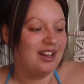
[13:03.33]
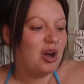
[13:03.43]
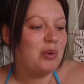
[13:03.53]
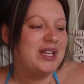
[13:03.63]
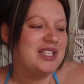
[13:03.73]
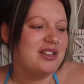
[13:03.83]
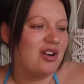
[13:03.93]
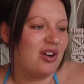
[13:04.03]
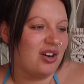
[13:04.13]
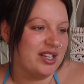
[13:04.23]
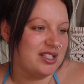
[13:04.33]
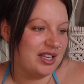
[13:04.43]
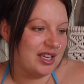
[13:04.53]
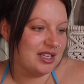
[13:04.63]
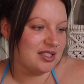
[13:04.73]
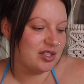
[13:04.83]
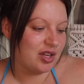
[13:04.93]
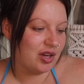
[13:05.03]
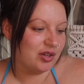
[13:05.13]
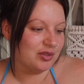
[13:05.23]
Oh it is nice, it is
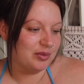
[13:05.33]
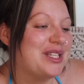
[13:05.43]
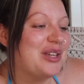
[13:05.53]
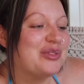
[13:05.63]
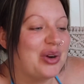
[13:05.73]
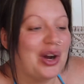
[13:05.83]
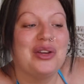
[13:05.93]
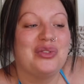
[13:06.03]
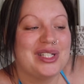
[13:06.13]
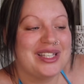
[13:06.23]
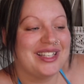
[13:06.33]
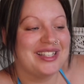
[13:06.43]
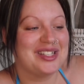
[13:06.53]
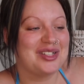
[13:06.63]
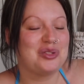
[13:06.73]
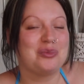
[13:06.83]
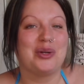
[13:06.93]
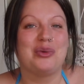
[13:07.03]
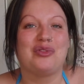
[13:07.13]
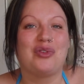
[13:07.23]
cute. Steve right, if he sees
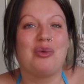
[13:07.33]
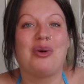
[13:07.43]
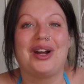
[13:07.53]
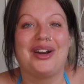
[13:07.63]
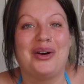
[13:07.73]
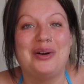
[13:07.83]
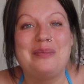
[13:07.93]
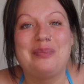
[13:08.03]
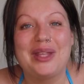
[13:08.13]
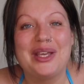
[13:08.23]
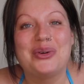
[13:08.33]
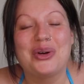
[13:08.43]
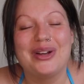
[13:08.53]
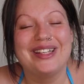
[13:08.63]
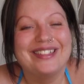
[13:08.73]
somebody with a Rottweiler, he'll go,